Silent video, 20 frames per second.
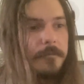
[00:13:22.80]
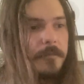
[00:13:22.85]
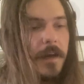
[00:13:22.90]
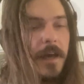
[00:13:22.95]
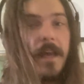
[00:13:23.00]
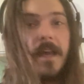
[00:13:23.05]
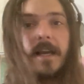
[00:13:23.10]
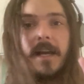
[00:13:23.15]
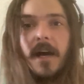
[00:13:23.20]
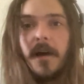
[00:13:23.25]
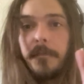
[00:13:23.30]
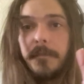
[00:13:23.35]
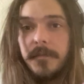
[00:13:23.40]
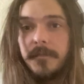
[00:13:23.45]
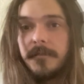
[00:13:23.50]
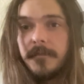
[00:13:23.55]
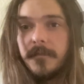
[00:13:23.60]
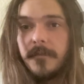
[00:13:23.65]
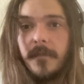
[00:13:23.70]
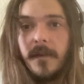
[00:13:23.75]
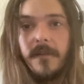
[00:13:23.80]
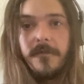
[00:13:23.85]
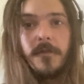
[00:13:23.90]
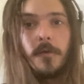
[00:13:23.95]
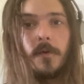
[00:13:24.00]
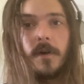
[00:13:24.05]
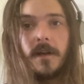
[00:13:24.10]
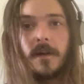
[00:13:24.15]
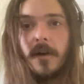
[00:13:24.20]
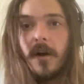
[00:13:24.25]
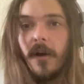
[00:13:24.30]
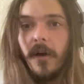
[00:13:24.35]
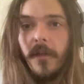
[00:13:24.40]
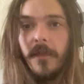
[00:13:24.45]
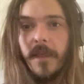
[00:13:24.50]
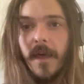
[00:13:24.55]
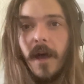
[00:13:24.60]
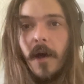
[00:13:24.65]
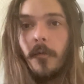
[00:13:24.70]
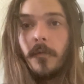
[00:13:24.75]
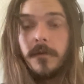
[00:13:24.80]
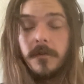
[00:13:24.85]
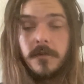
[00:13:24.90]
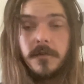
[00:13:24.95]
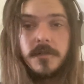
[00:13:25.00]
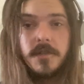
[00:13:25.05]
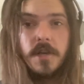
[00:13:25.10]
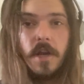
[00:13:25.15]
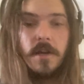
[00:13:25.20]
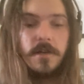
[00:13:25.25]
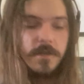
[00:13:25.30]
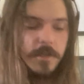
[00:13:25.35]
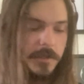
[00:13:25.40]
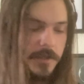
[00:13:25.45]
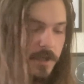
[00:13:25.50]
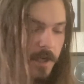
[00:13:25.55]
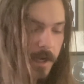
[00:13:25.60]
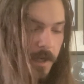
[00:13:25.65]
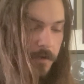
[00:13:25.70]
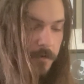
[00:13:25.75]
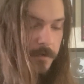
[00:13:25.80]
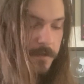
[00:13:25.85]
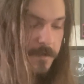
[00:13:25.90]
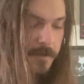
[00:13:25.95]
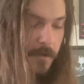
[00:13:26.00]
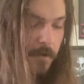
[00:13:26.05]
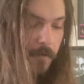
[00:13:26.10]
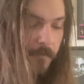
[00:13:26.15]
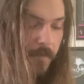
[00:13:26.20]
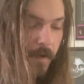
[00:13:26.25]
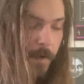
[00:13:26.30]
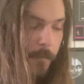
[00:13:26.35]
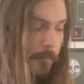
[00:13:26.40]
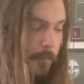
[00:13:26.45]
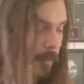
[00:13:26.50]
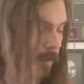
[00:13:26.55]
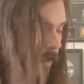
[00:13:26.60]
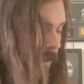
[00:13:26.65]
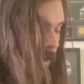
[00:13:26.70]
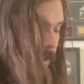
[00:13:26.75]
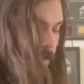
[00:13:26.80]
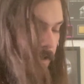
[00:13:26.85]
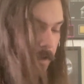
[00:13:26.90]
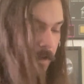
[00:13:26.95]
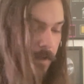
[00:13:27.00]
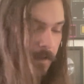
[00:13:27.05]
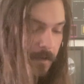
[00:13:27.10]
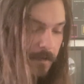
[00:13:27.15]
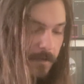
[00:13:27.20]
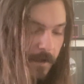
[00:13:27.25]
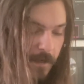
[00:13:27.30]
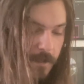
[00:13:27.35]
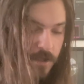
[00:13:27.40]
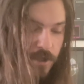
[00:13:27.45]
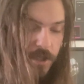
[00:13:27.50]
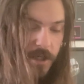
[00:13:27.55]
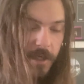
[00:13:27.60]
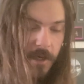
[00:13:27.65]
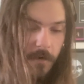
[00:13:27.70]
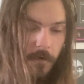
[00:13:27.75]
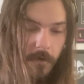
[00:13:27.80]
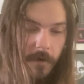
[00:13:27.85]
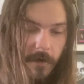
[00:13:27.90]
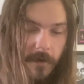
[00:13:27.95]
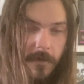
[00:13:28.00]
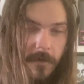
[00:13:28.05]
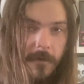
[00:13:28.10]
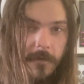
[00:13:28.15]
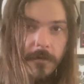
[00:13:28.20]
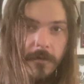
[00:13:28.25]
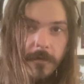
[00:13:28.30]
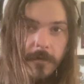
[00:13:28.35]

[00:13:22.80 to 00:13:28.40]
hiccup, if you want to call it that, when you're changing channels. So if I'm playing a G chord, so